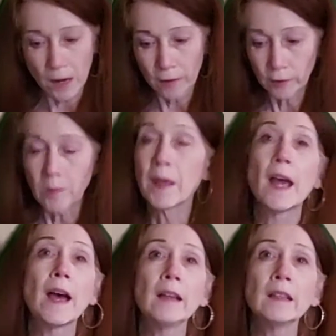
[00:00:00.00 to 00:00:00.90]
from
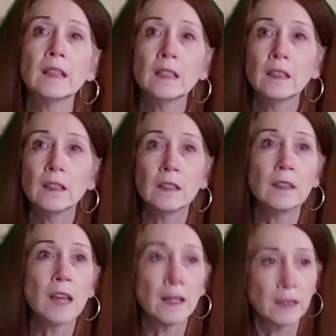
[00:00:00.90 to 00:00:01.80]
that
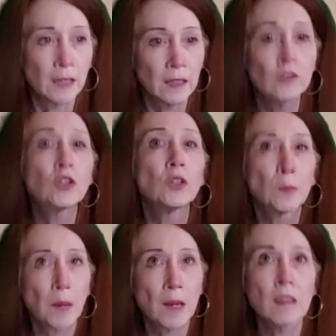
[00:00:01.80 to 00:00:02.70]
and get into
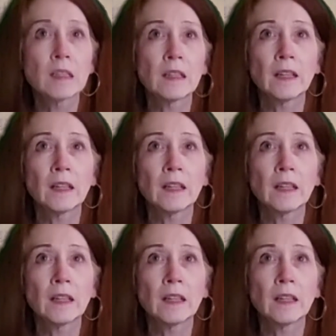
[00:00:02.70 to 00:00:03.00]
your painting